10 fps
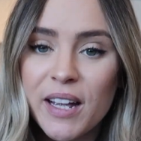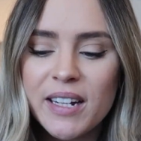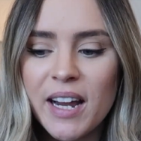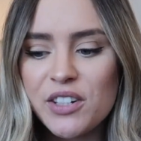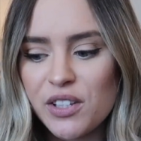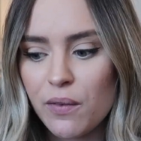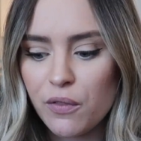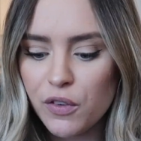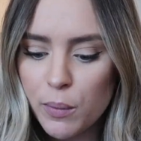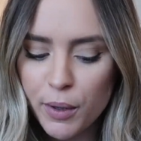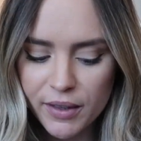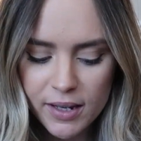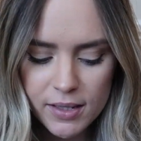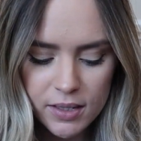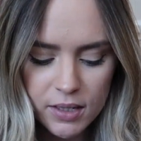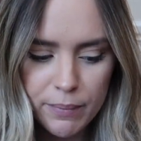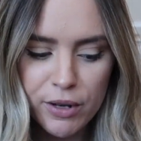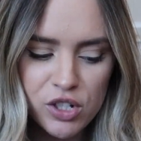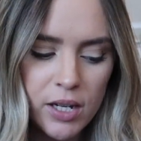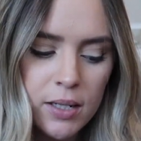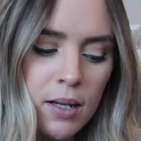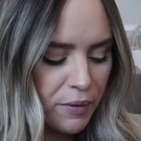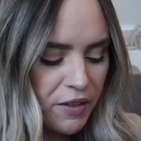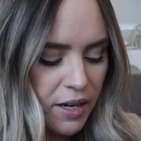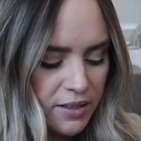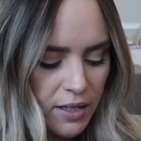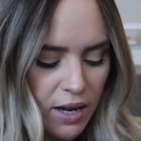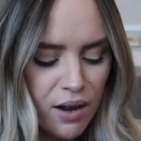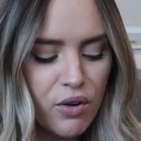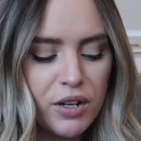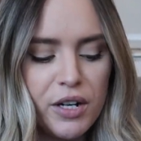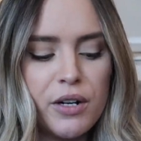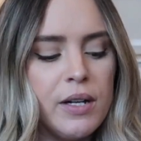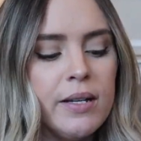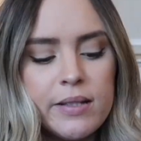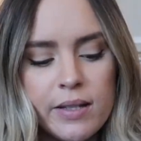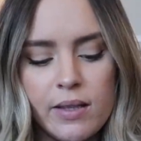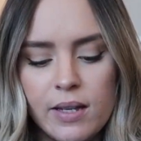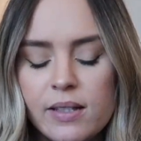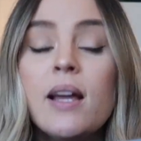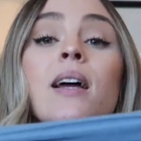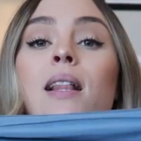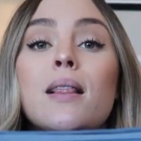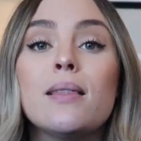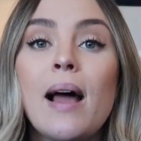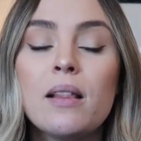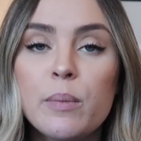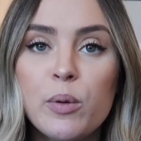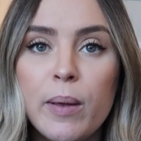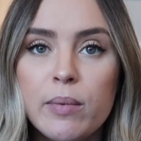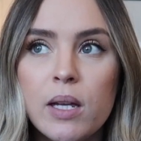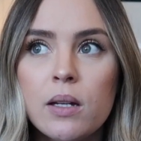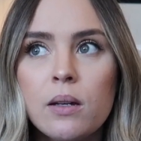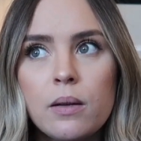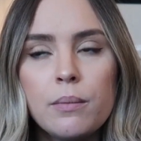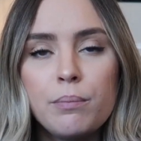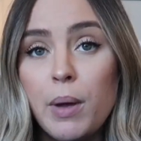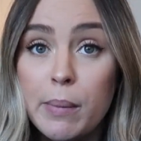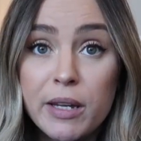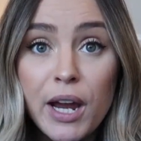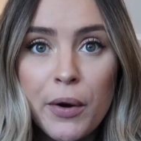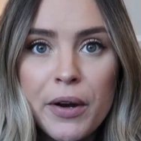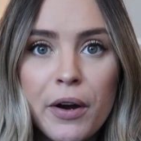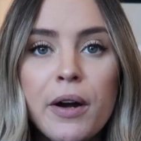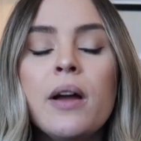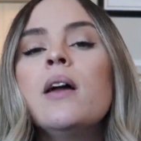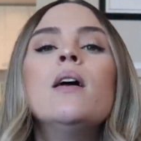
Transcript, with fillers: done, I just have a few more things to mention but the next thing I have on here is this Lalabu Baby baby carrier.